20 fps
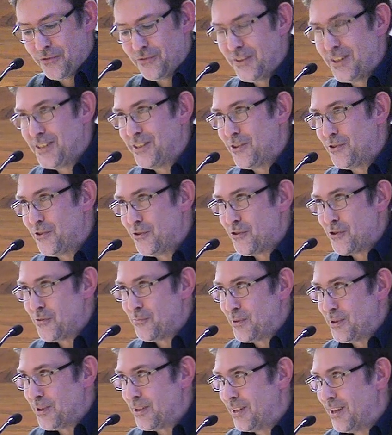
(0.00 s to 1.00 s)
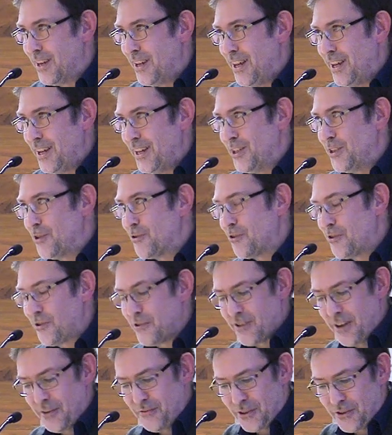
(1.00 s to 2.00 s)
of Eastern European
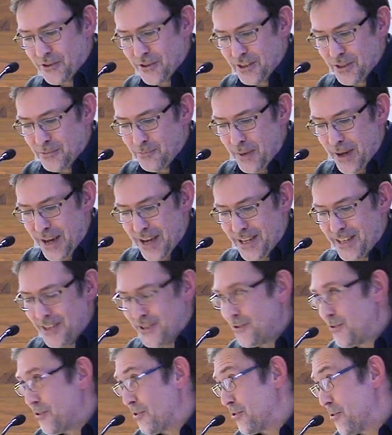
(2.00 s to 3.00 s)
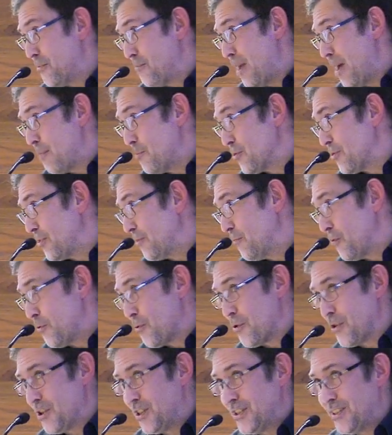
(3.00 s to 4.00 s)
historiographical debates or the memory
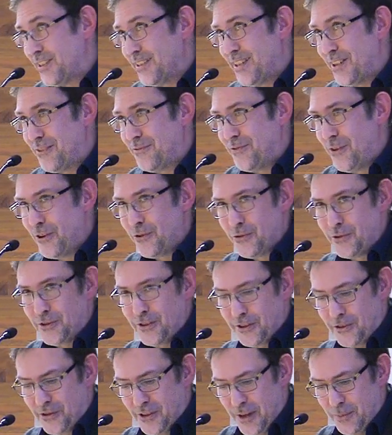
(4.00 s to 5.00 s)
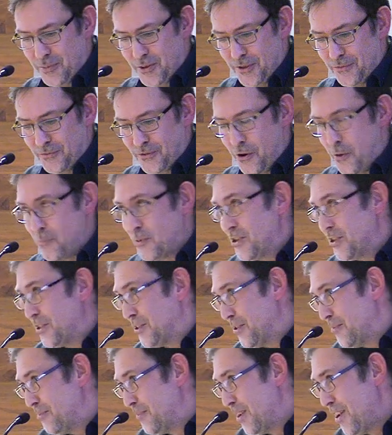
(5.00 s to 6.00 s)
wars that followed the collapse of
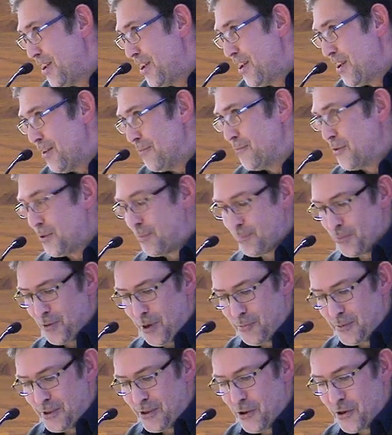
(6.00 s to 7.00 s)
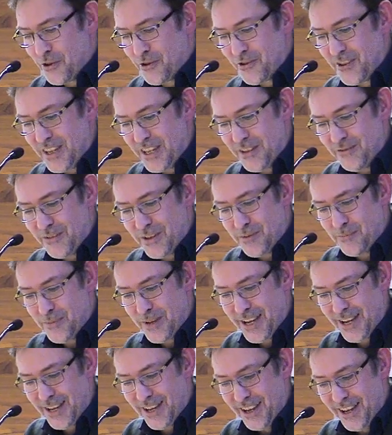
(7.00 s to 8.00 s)
communism would probably agree with
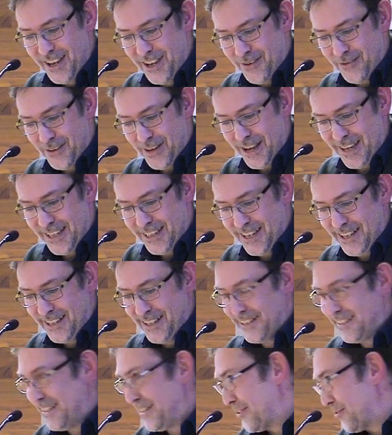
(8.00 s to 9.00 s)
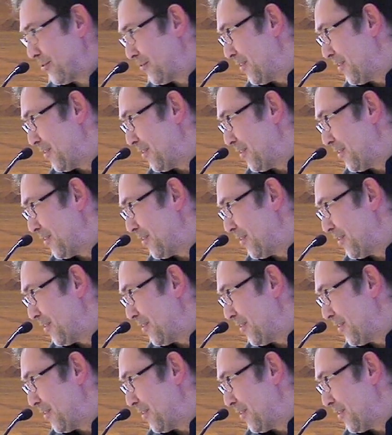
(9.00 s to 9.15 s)
me when I say that this